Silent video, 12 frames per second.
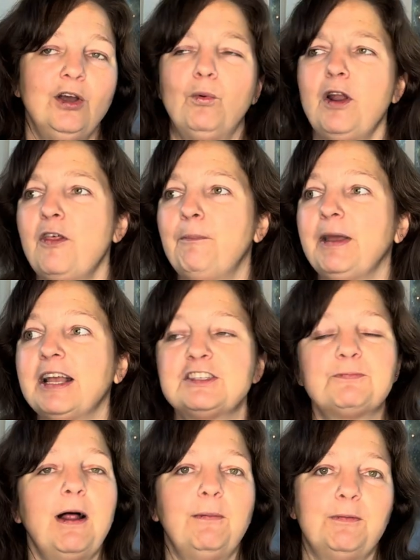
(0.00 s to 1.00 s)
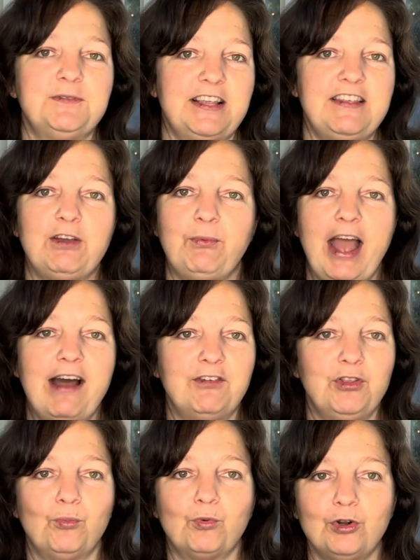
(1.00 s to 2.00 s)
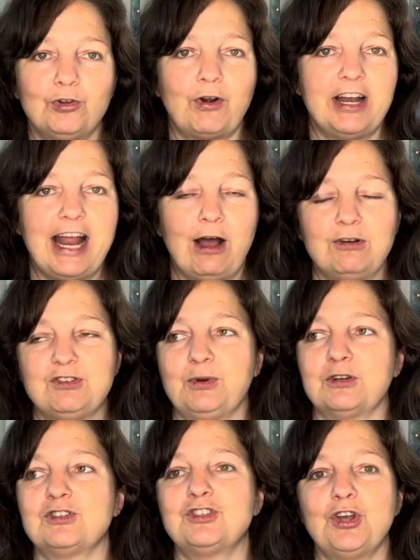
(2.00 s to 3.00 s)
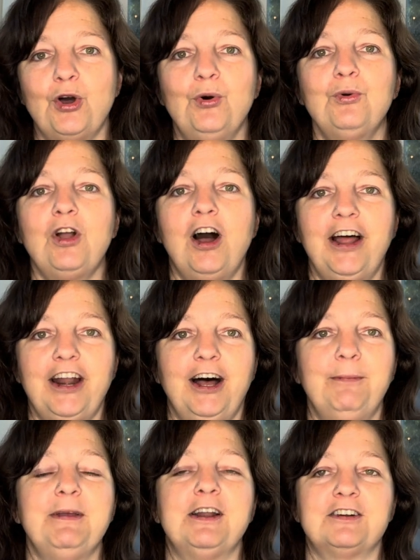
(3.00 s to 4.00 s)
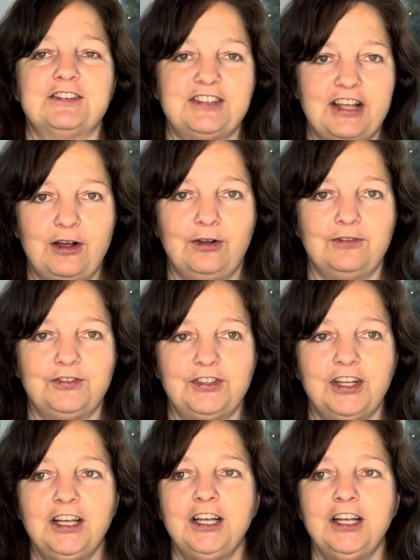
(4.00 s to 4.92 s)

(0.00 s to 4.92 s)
One of the biggest problems I think we have in the world right now is we are so caught up in ourselves.